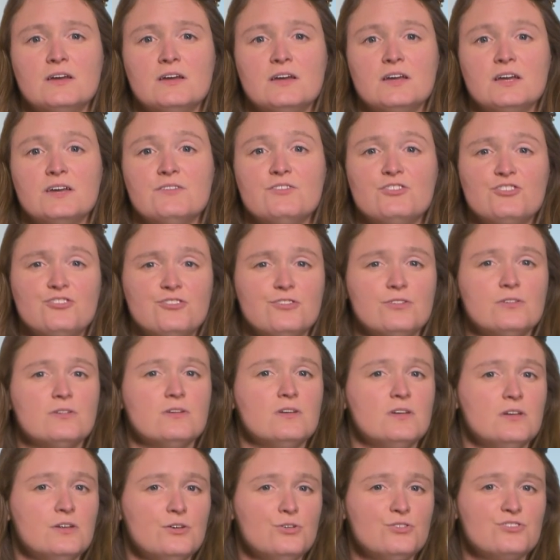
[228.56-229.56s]
If a student
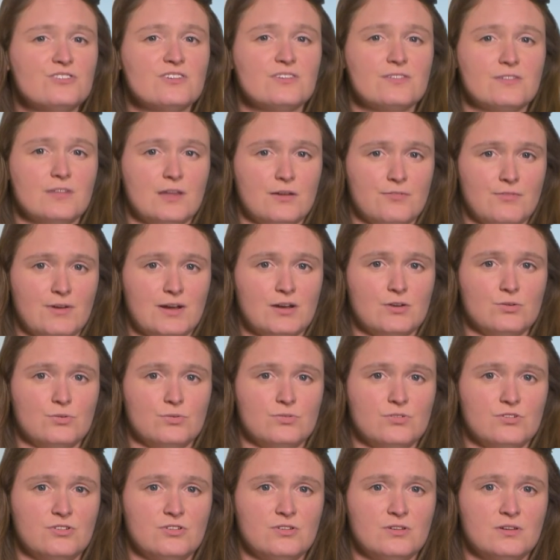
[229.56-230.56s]
loses their
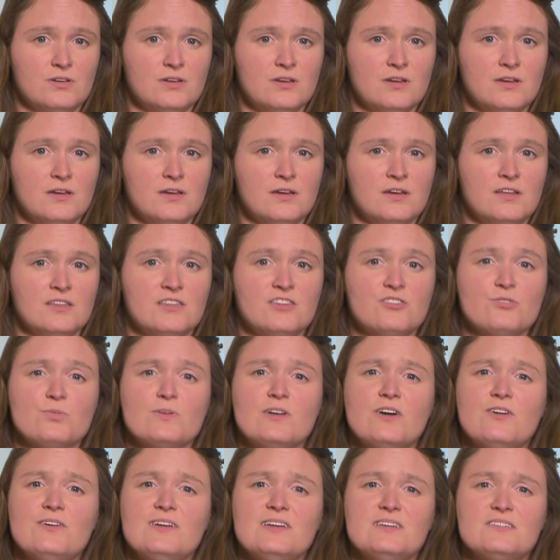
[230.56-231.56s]
record, this will
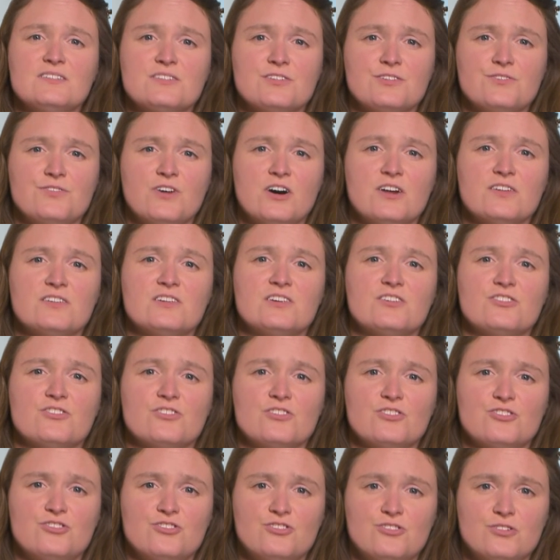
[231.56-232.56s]
only disadvantage the
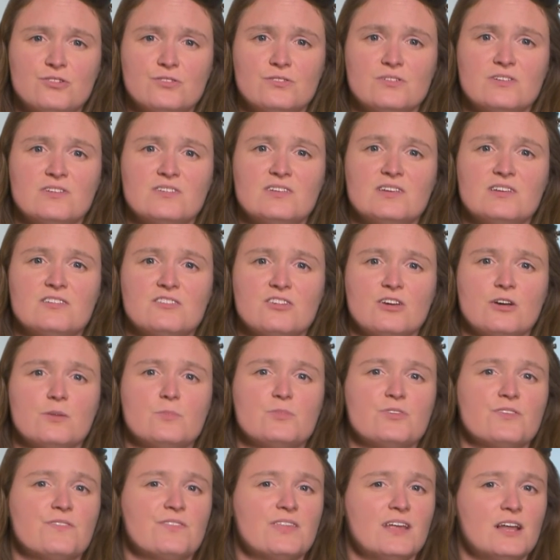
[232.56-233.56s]
student in
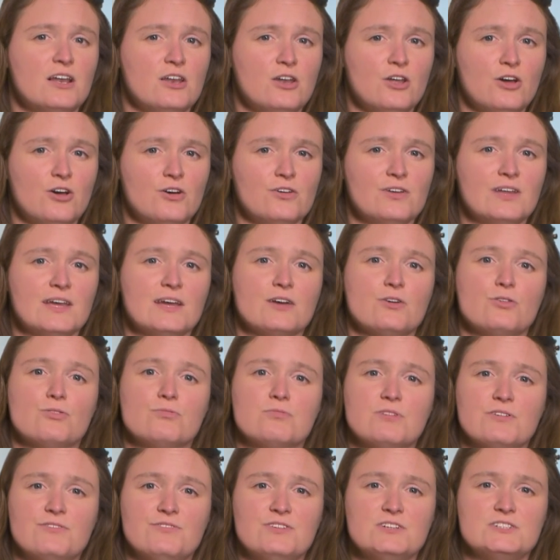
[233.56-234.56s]
terms of their learning or
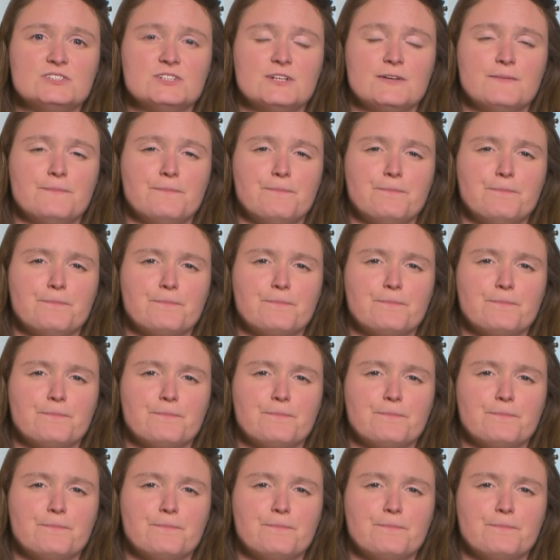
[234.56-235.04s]
revision.